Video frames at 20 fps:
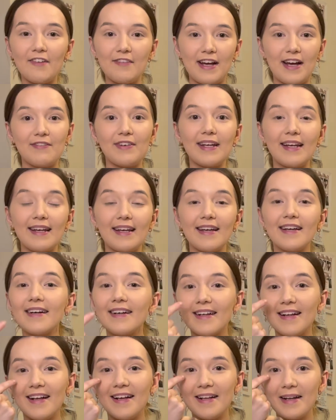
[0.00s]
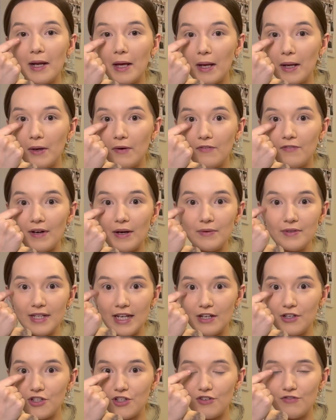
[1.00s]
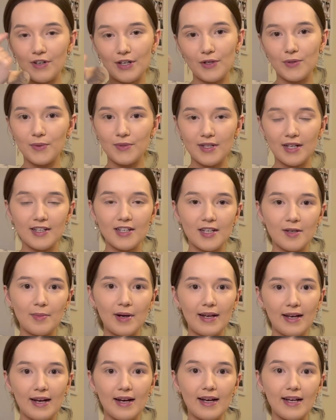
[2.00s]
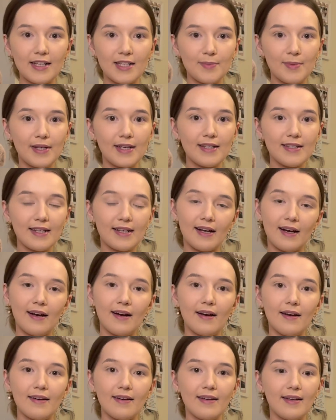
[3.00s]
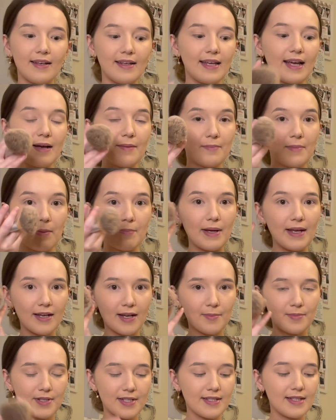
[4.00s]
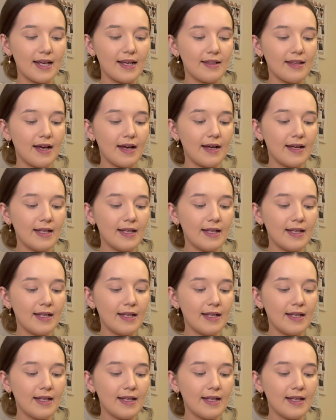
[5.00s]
having like foundation wrinkles under my eyes because I can't get my makeup to stay there.